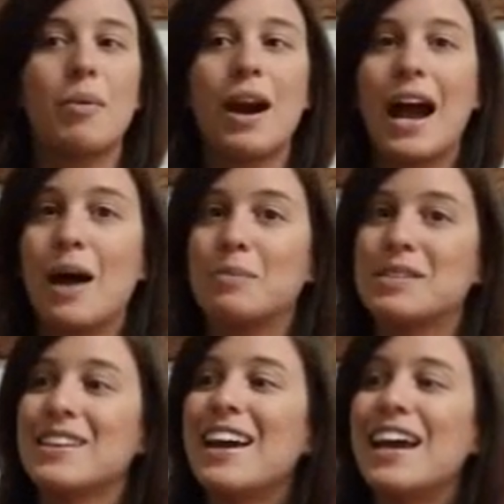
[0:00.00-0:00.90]

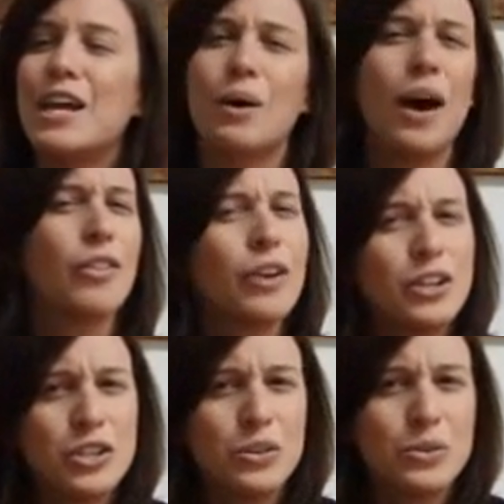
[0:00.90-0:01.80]
perhaps, other
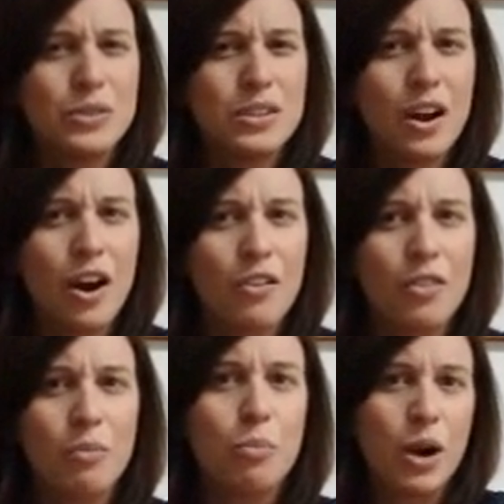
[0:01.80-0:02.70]
issues are
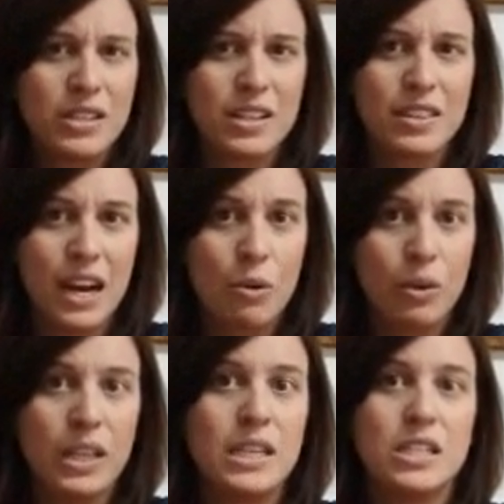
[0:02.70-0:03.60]
present that I
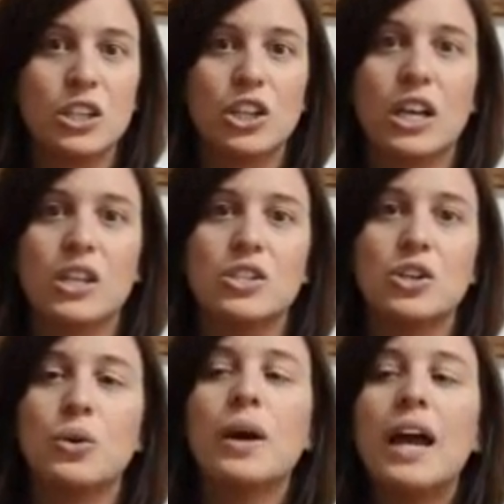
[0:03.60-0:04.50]
really need to look
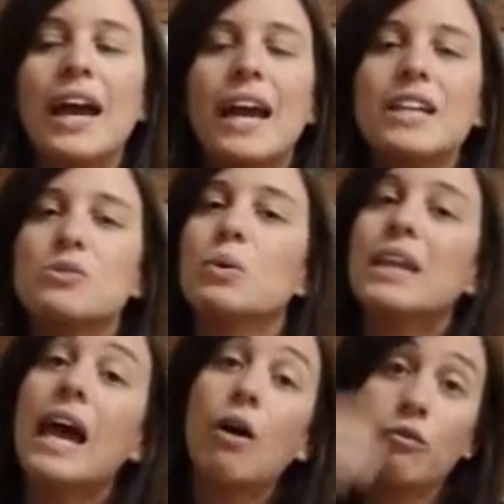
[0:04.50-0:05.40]
into. It's
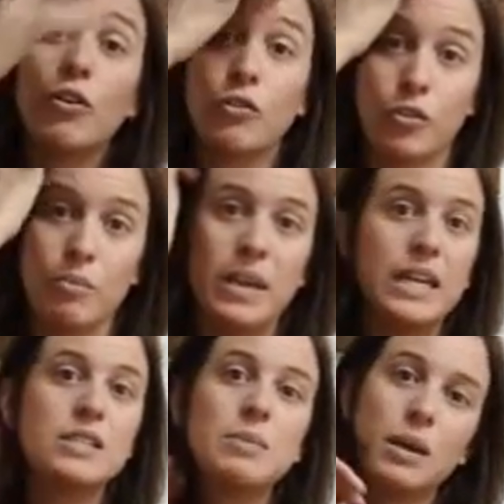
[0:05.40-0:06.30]
really helpful for
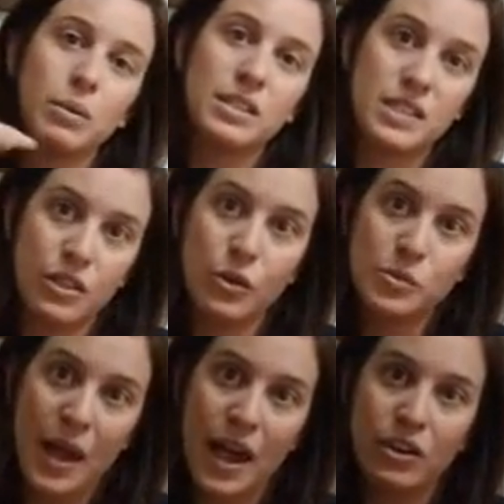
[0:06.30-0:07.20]
me to be able to see
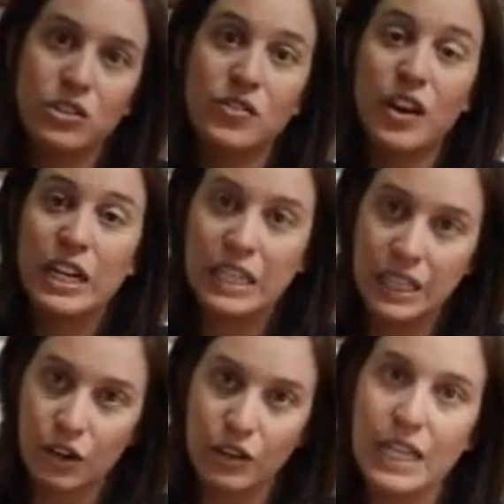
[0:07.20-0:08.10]
those patterns very
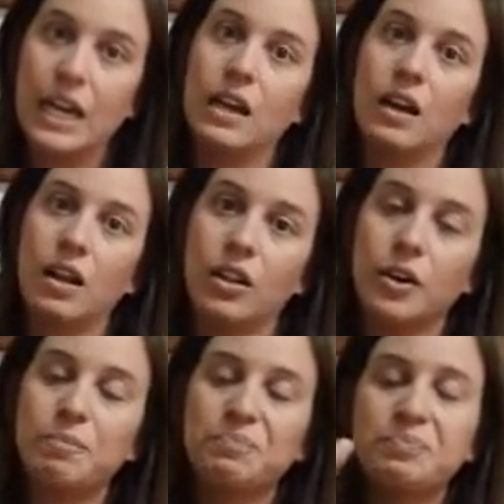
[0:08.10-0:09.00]
clearly in color.